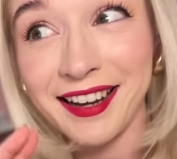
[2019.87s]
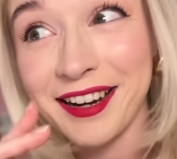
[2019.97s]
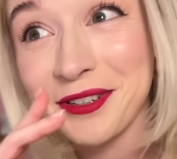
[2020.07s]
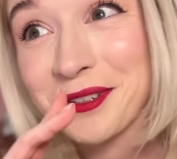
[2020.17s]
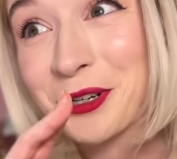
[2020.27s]
I
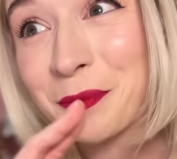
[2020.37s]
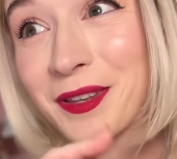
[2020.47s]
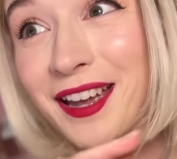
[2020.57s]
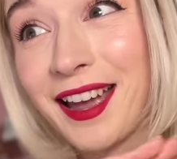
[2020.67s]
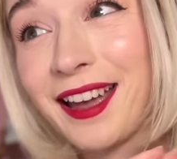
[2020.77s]
just hope
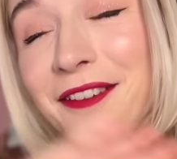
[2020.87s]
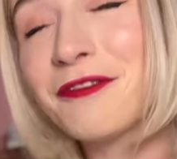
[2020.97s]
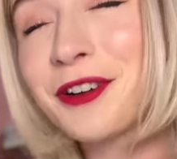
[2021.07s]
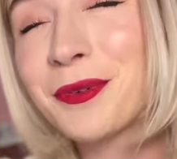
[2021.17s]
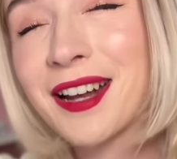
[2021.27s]
that
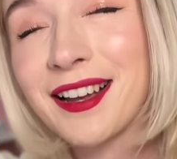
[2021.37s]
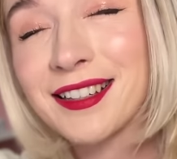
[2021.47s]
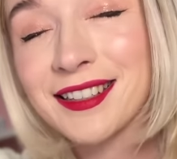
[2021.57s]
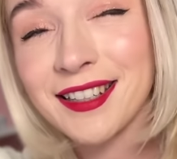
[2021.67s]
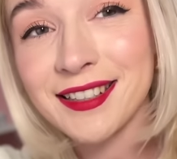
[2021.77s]
everyone
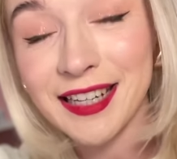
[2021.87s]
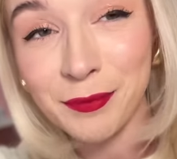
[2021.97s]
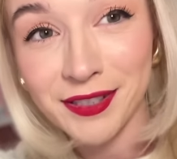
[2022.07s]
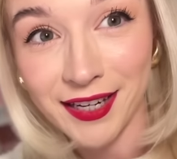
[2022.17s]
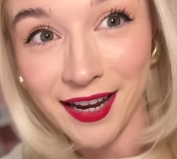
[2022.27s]
else that's
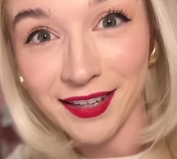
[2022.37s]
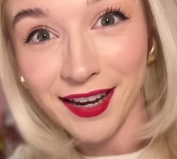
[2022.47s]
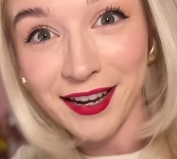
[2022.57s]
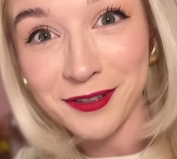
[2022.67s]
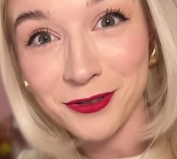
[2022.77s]
able to get their
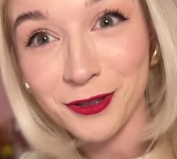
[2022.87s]
hands